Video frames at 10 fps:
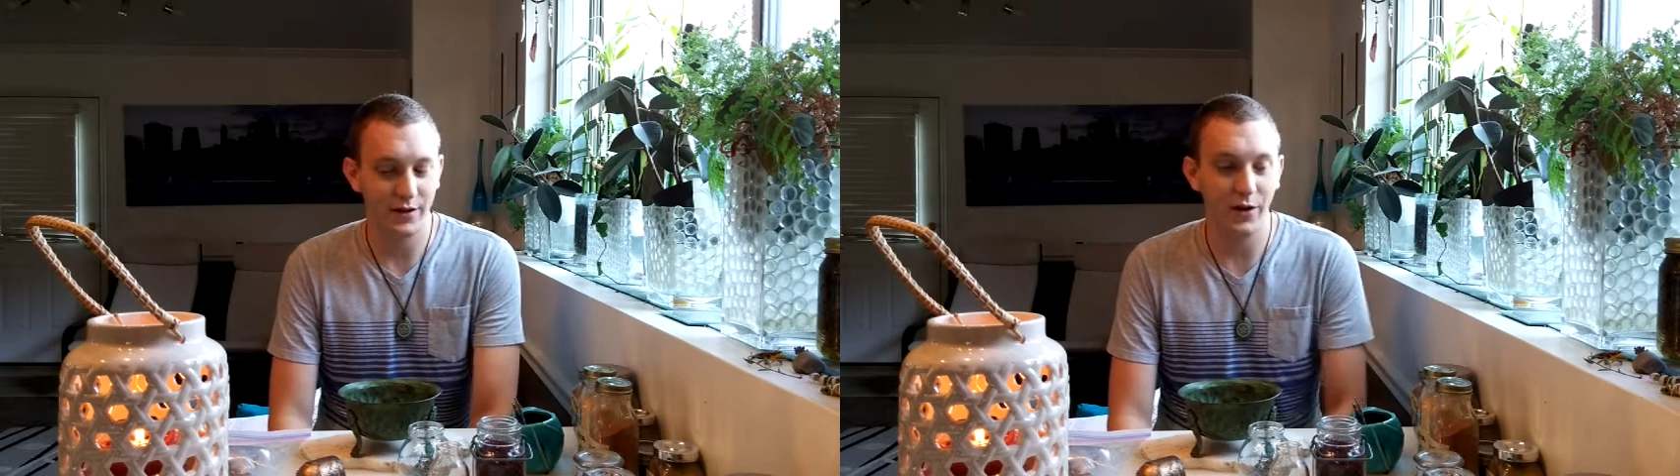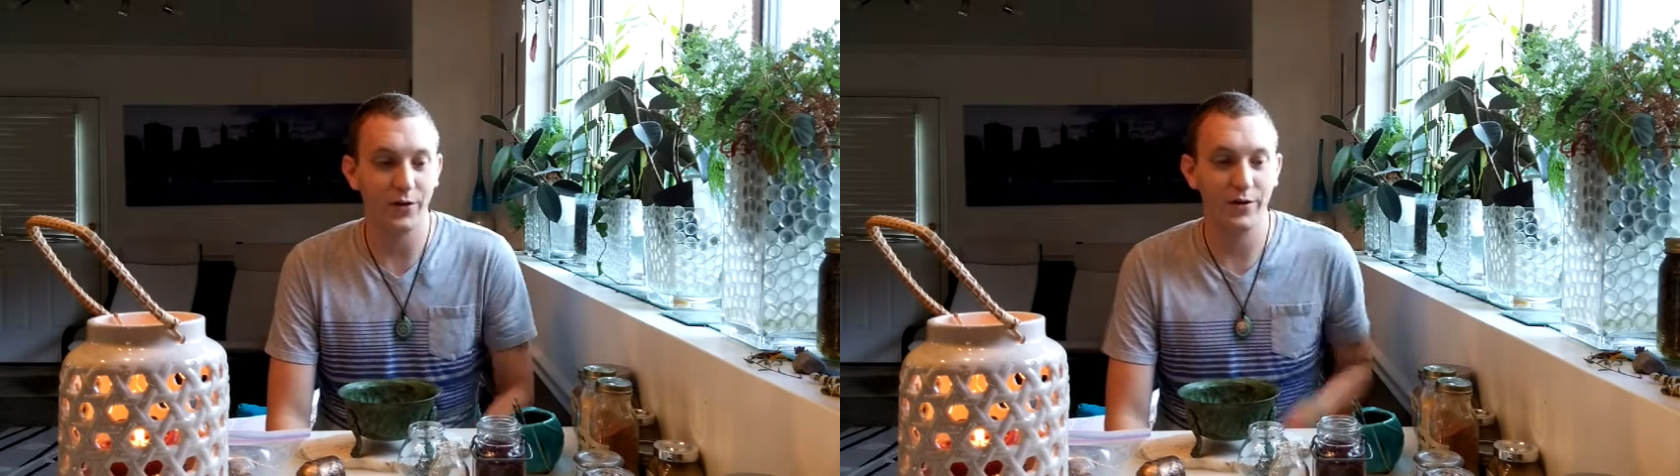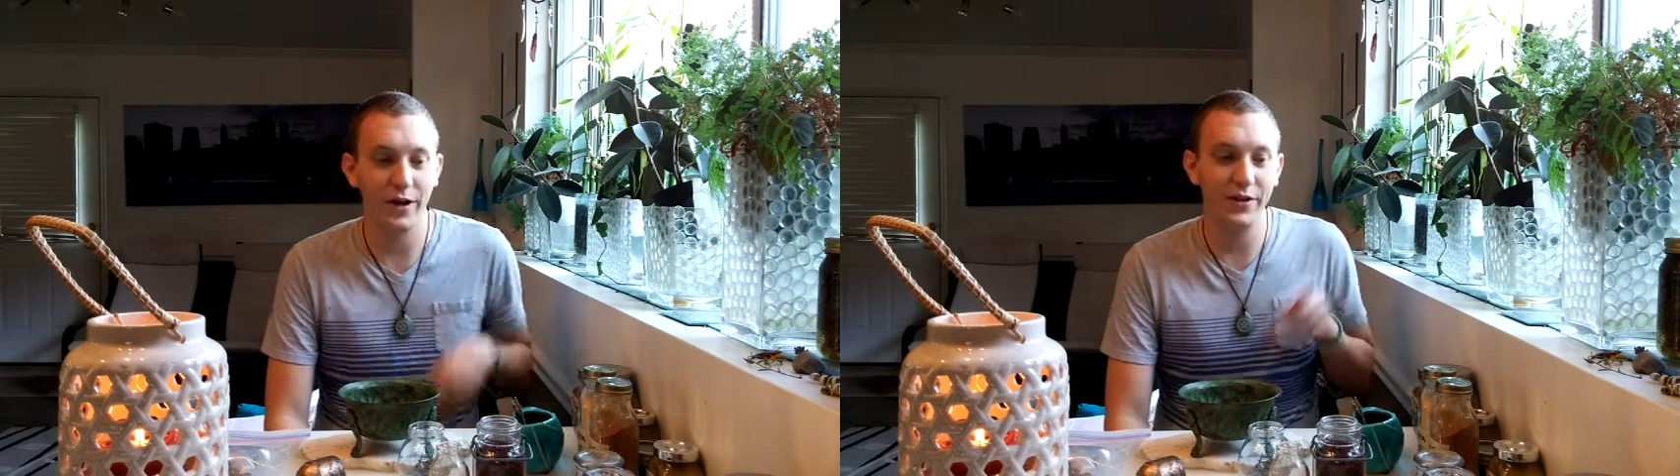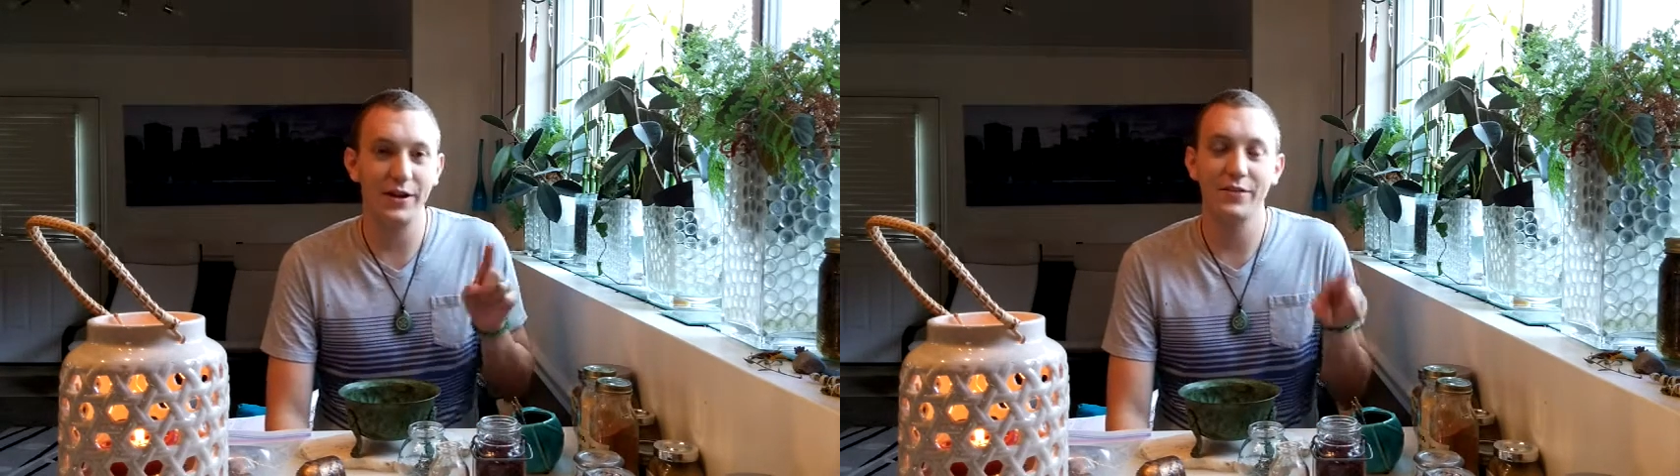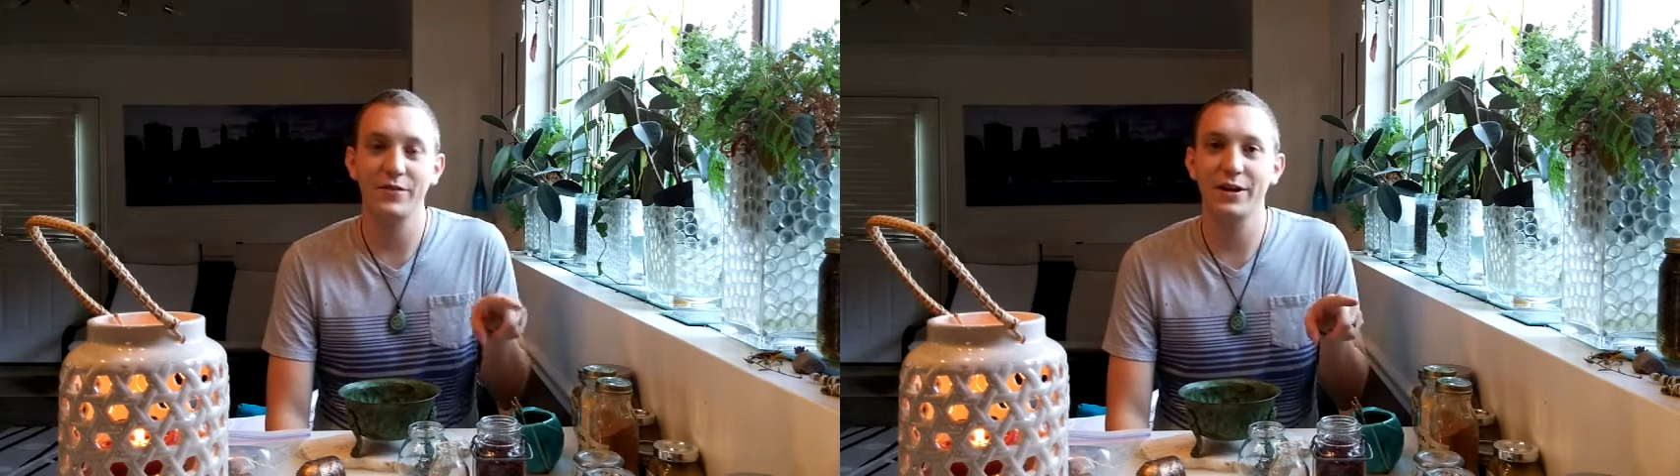oh, I
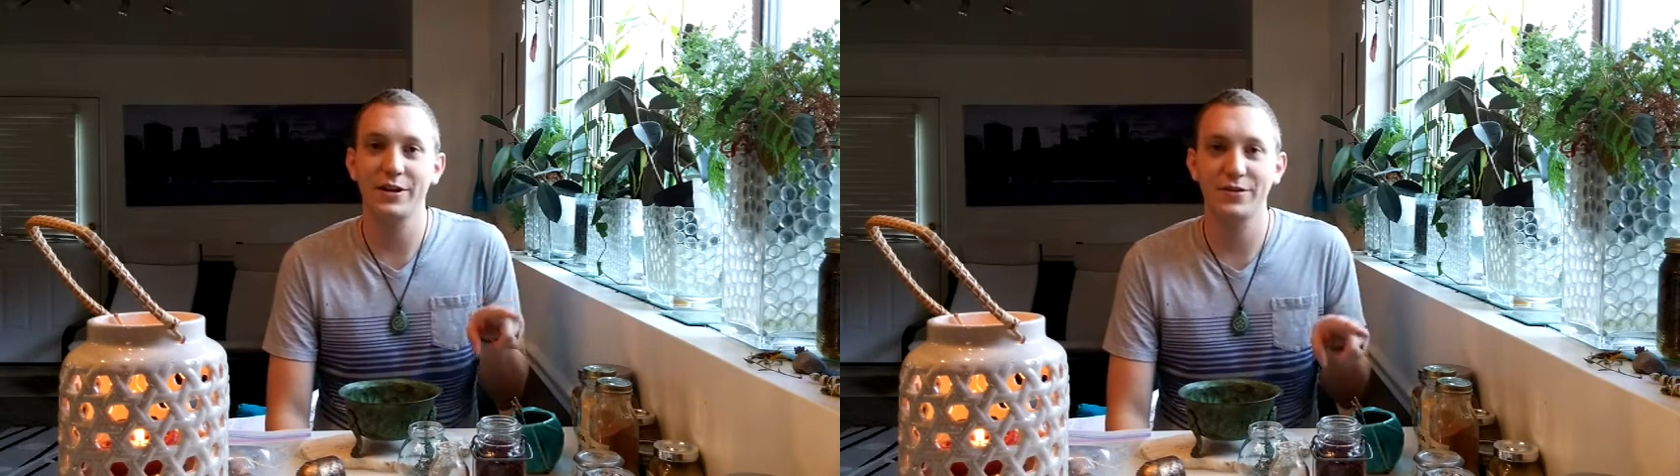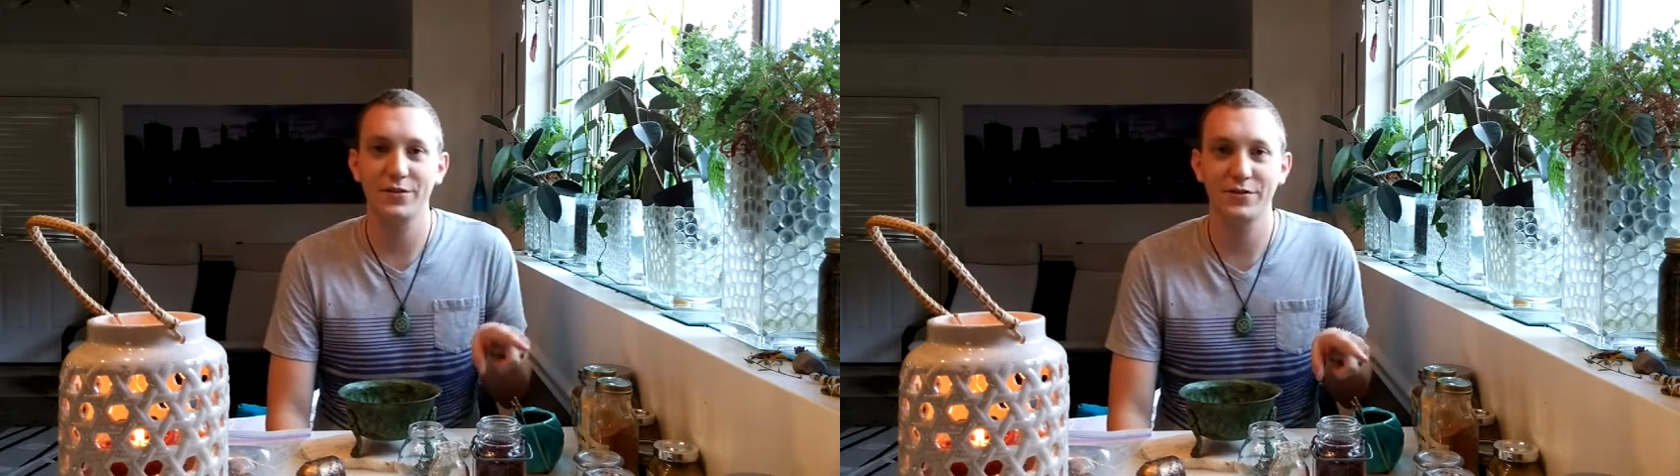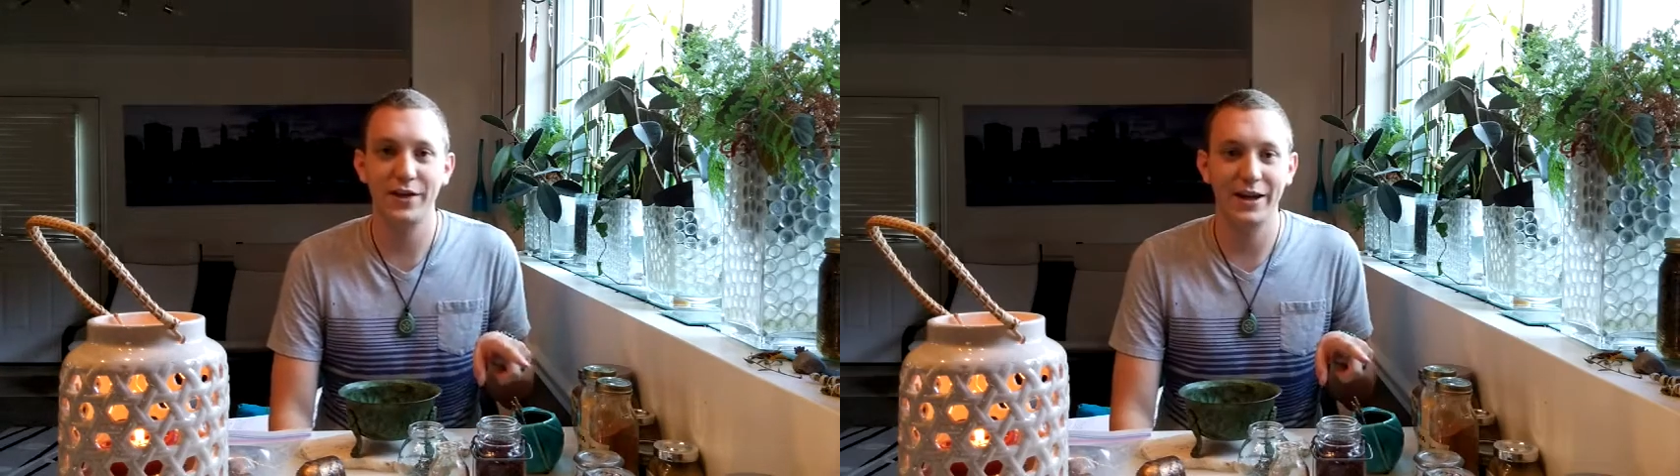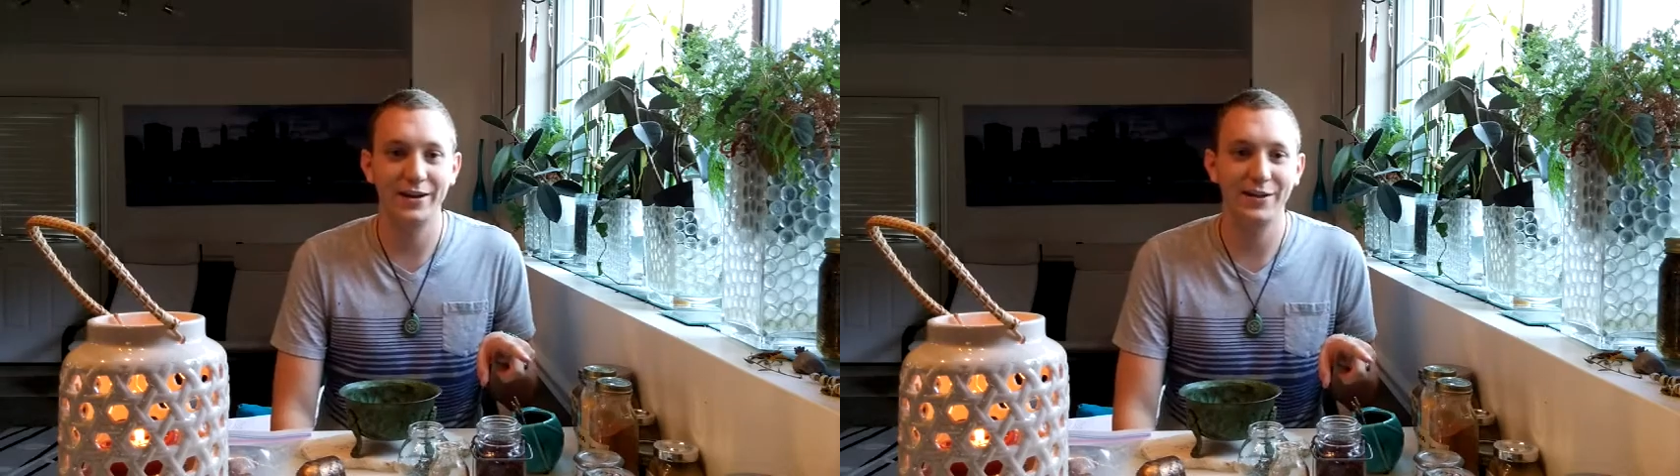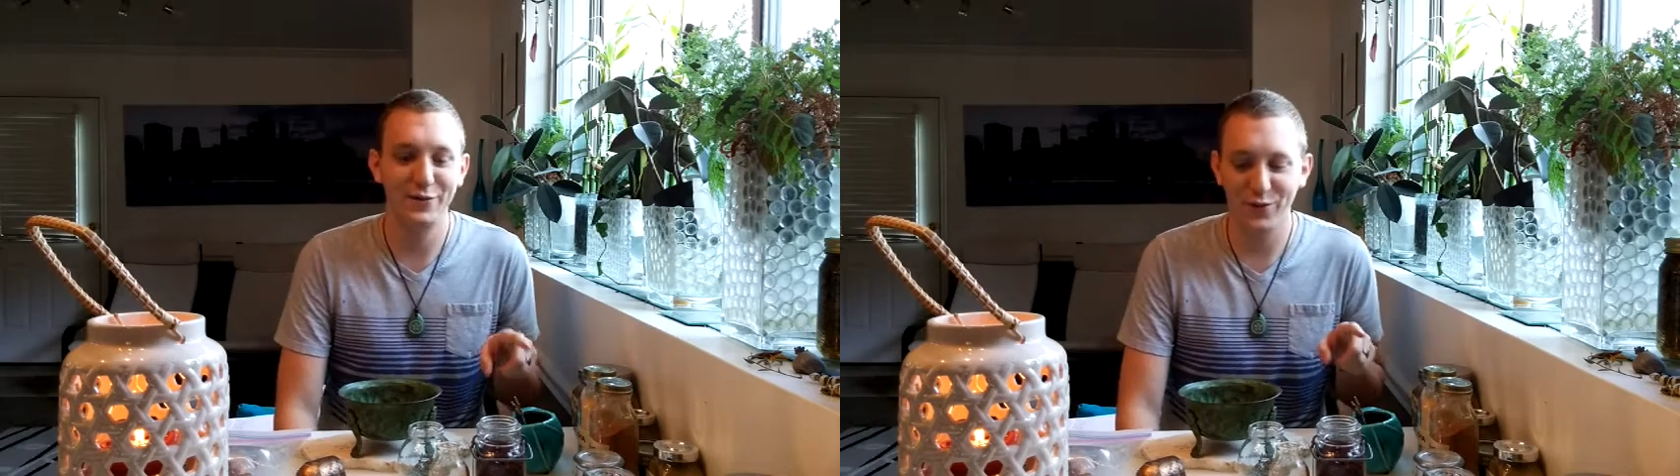think I forgot the
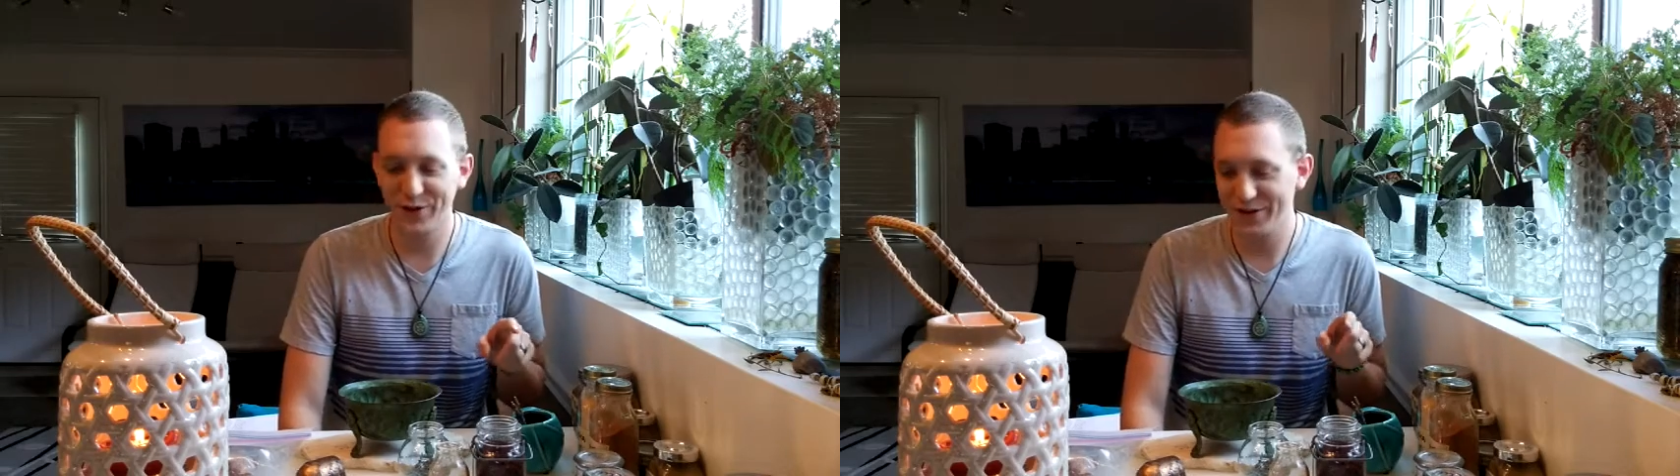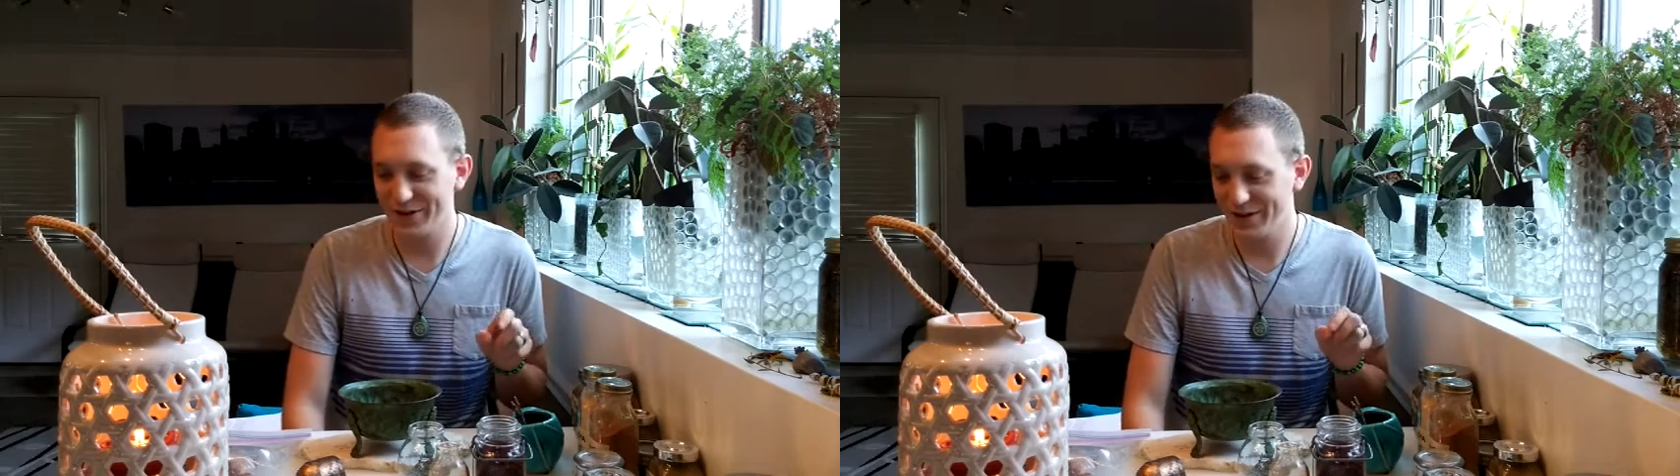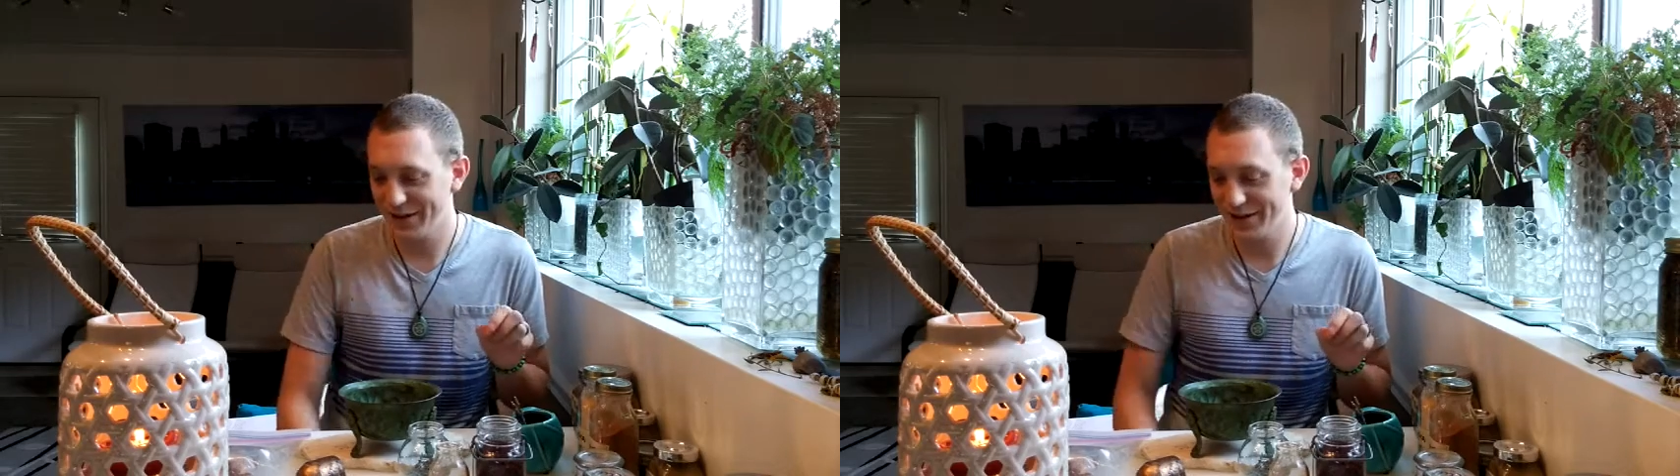vervain for